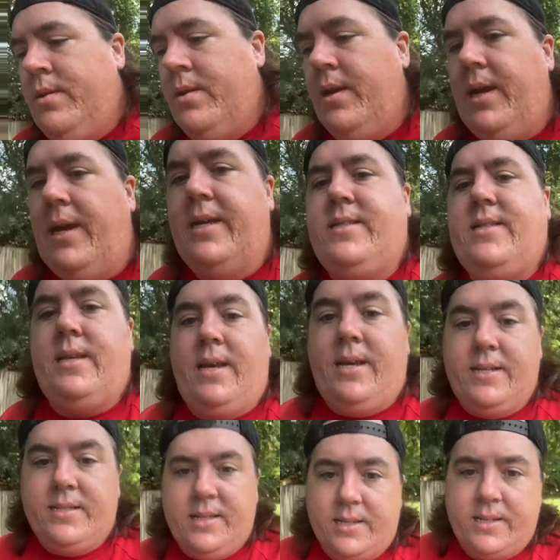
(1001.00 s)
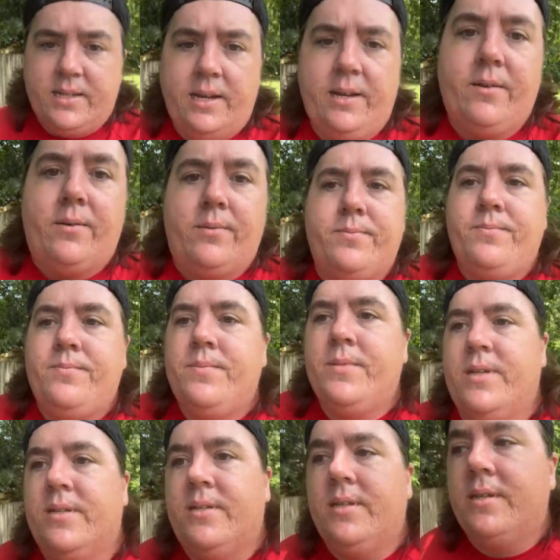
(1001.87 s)
it's a deal.
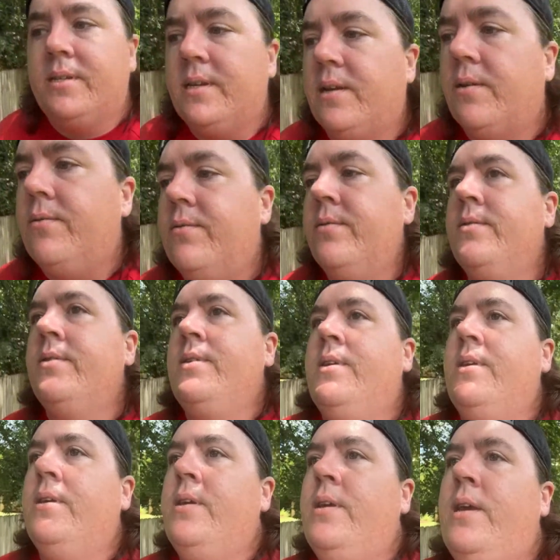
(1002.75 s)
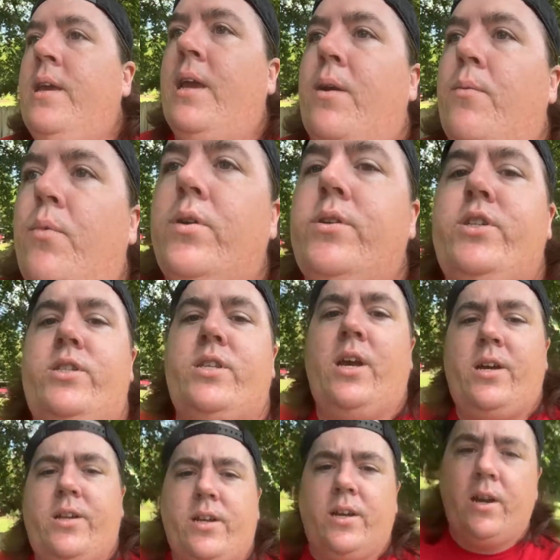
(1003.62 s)
It's a deal. And we're just
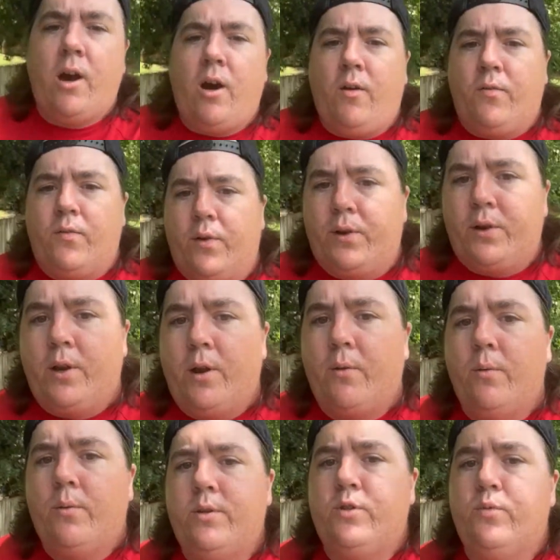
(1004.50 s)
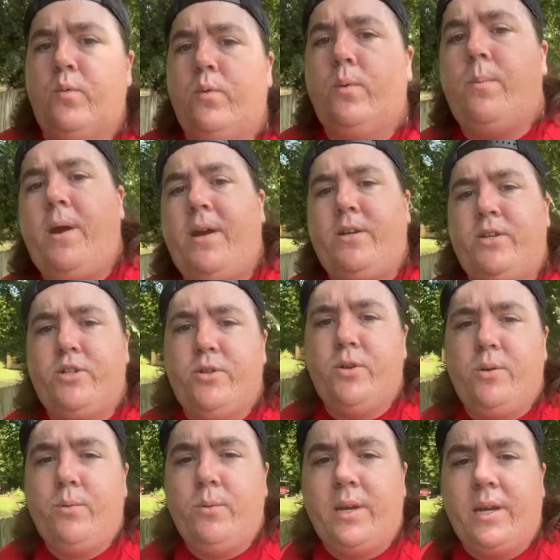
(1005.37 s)
hunting an offer. You know, we just want to make
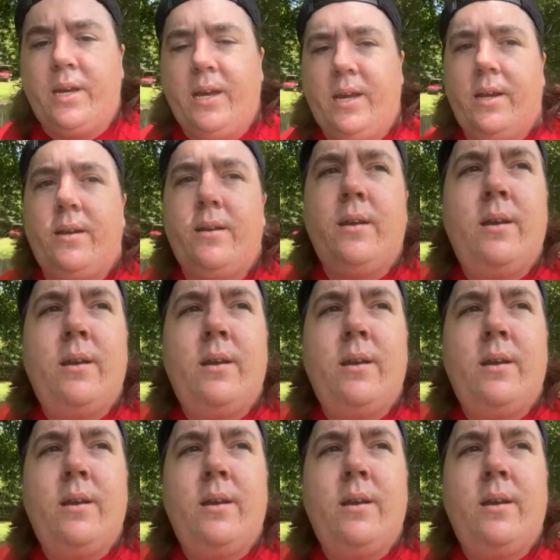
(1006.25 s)
sure we get